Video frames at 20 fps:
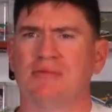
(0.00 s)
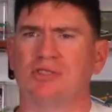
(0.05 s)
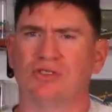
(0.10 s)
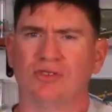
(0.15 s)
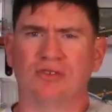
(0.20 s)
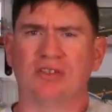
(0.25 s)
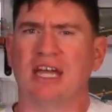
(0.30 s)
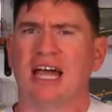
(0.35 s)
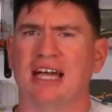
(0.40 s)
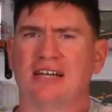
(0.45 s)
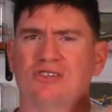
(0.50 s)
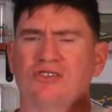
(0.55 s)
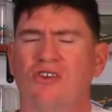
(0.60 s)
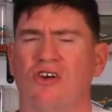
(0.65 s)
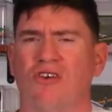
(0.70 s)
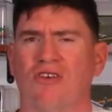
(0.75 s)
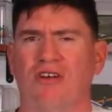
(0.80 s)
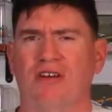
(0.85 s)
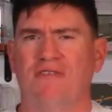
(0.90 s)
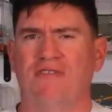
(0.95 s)
I'm sure
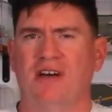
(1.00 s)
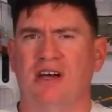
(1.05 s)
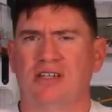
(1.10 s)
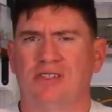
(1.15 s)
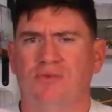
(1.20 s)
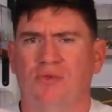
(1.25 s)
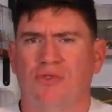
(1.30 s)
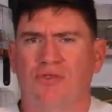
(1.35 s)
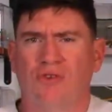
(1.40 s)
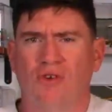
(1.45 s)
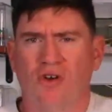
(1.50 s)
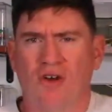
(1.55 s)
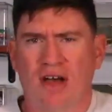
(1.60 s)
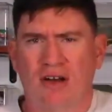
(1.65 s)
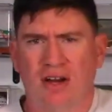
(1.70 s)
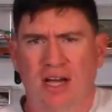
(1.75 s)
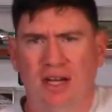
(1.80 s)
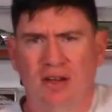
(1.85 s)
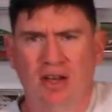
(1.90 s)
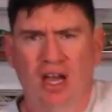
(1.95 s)
NASCAR on Fox will throw
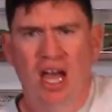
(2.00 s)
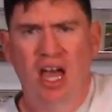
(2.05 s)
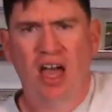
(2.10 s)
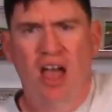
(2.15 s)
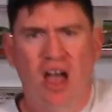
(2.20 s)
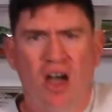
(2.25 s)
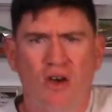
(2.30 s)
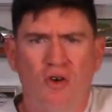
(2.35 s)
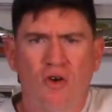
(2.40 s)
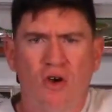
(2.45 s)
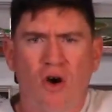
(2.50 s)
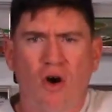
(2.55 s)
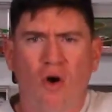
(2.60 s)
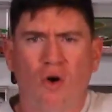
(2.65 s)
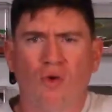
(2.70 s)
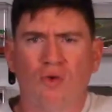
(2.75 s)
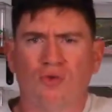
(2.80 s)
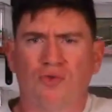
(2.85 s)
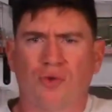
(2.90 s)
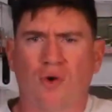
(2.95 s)
out a
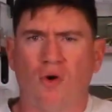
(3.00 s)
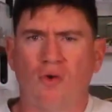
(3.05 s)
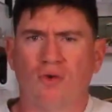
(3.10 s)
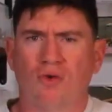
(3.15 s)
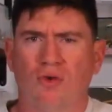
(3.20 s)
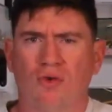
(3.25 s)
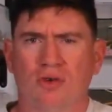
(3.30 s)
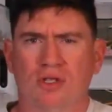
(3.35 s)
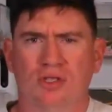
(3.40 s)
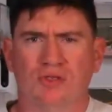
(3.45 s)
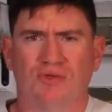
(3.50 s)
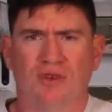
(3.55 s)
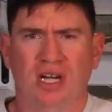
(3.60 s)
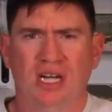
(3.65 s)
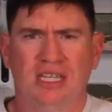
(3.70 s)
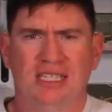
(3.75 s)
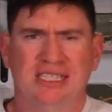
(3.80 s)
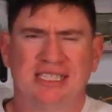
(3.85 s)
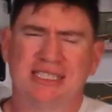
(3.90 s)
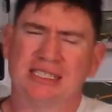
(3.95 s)
old road course
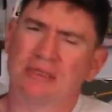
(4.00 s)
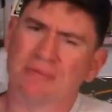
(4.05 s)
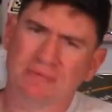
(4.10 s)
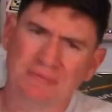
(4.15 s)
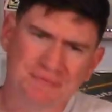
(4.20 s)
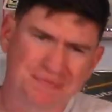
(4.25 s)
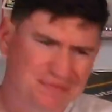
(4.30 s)
race.